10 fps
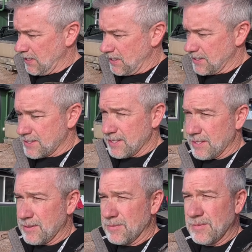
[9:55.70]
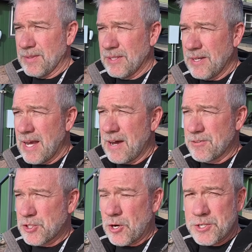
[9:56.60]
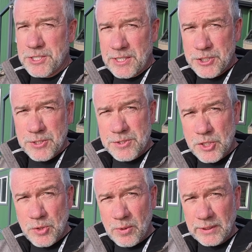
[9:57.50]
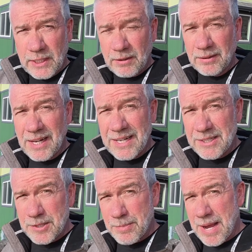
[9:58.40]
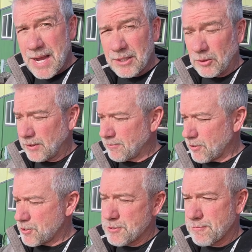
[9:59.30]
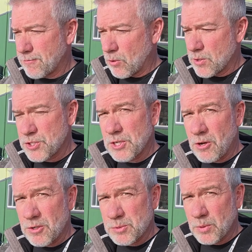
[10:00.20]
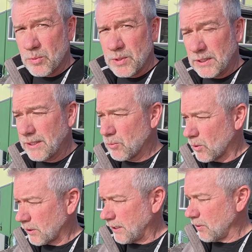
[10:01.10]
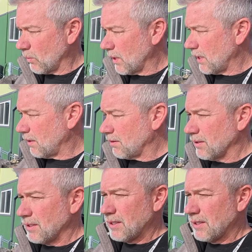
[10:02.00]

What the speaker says: It did have charging issues to North Carolina and back. Only version 4 stalls were really working well.